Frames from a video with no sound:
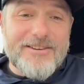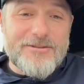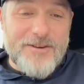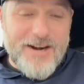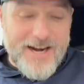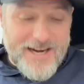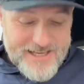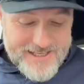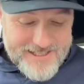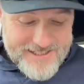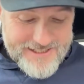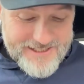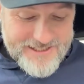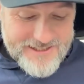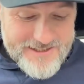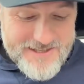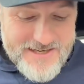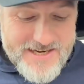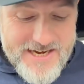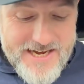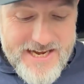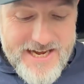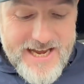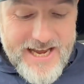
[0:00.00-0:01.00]
right here.
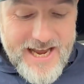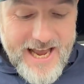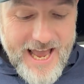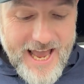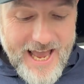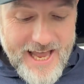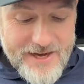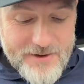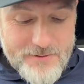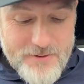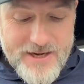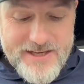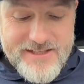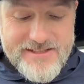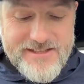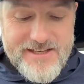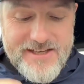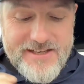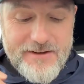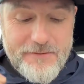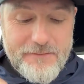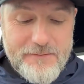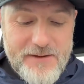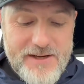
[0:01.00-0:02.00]
Anyways,
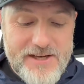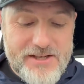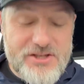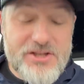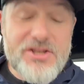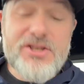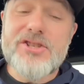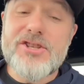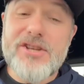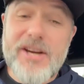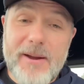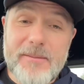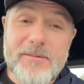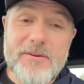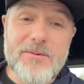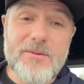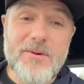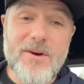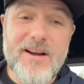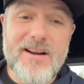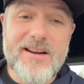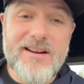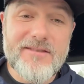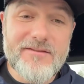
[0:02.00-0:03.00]
Ephesians chapter
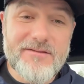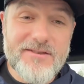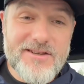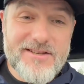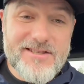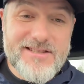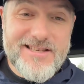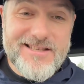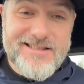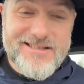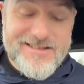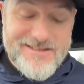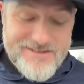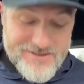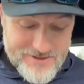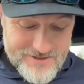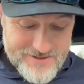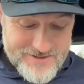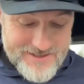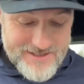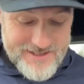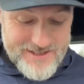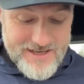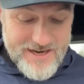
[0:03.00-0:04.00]
1, verses
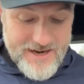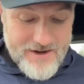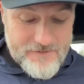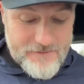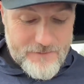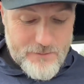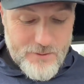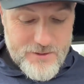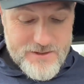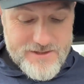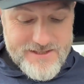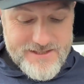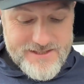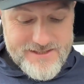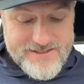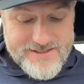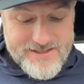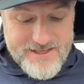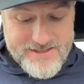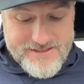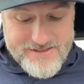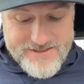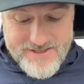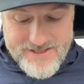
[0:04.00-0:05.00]
13 and 14
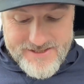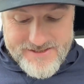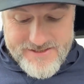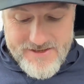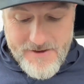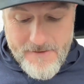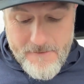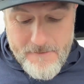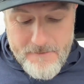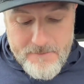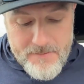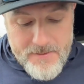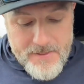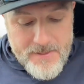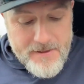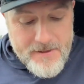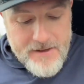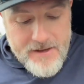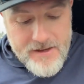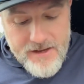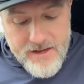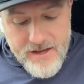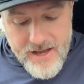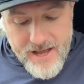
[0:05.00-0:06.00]
says this
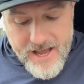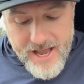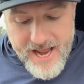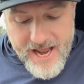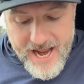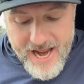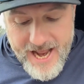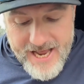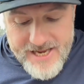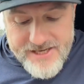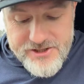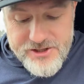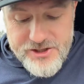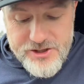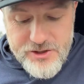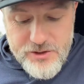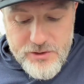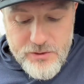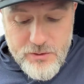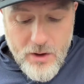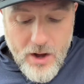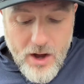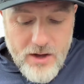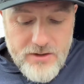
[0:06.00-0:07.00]
And
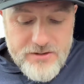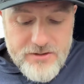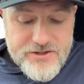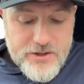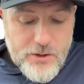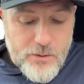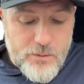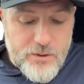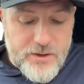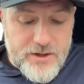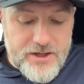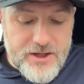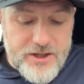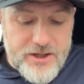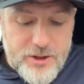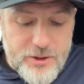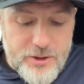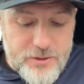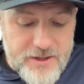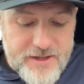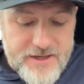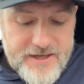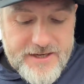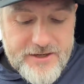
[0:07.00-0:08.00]
you also were
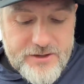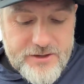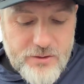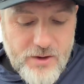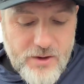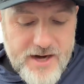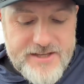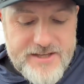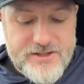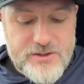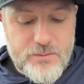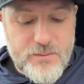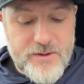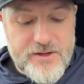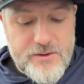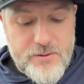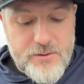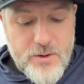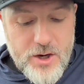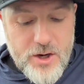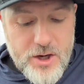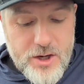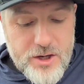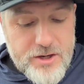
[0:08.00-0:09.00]
included in Christ when
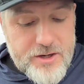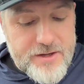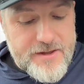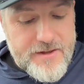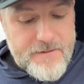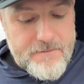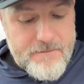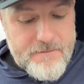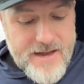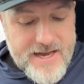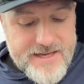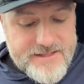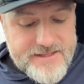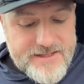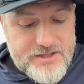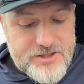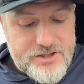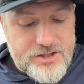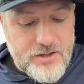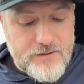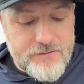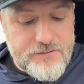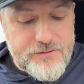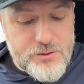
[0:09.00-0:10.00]
you heard the
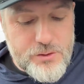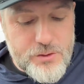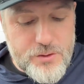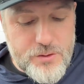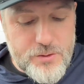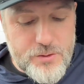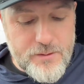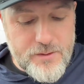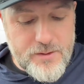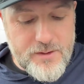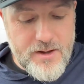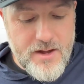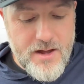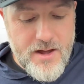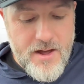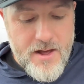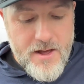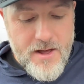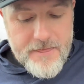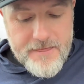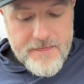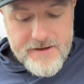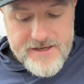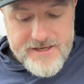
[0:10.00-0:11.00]
message of truth,
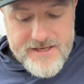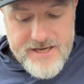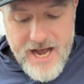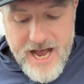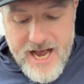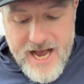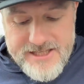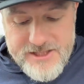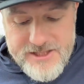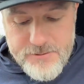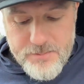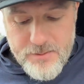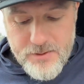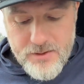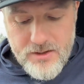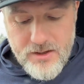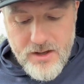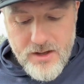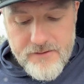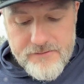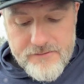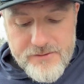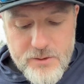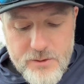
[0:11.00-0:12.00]
the gospel
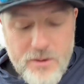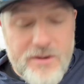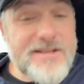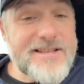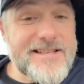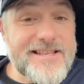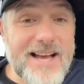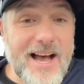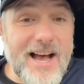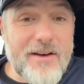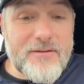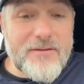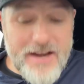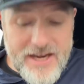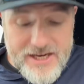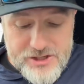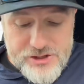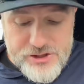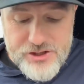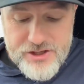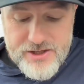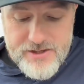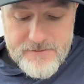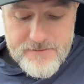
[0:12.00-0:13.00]
of your
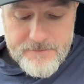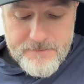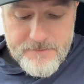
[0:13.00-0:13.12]
salvation.